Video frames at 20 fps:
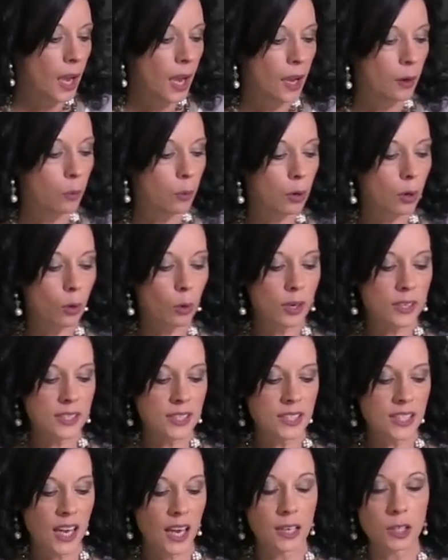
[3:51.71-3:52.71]
And we're going
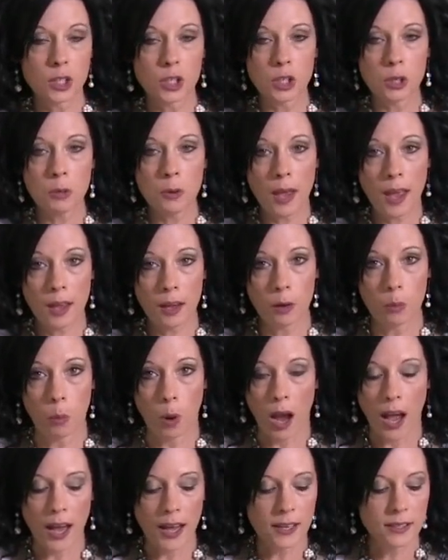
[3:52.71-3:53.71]
to take two egg
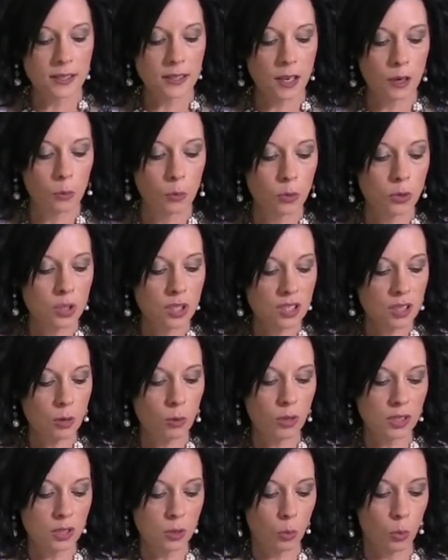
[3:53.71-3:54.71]
whites and we're just
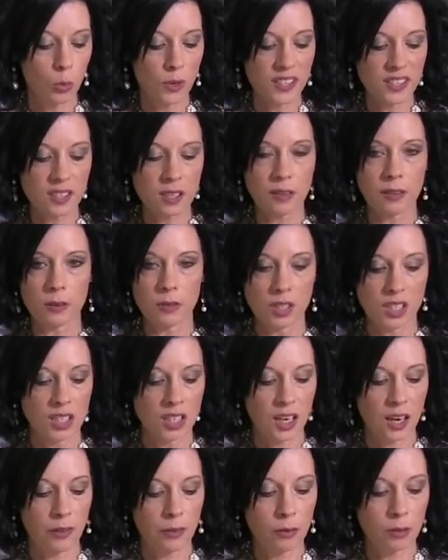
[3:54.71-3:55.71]
going to whisk those
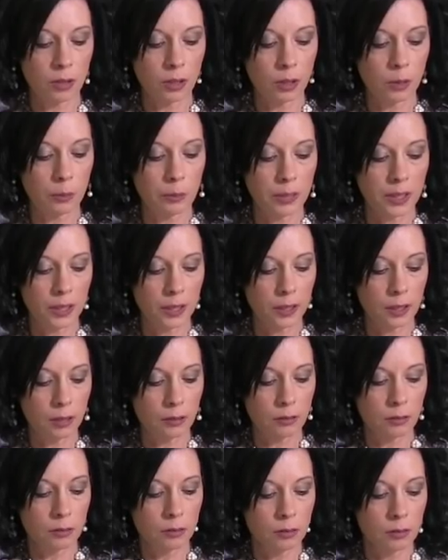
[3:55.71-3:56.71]
together a little
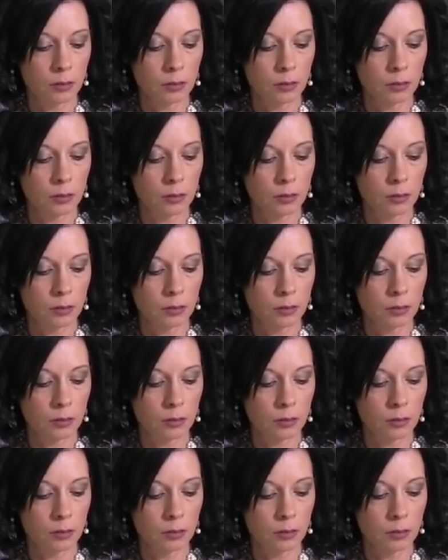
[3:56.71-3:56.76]
bit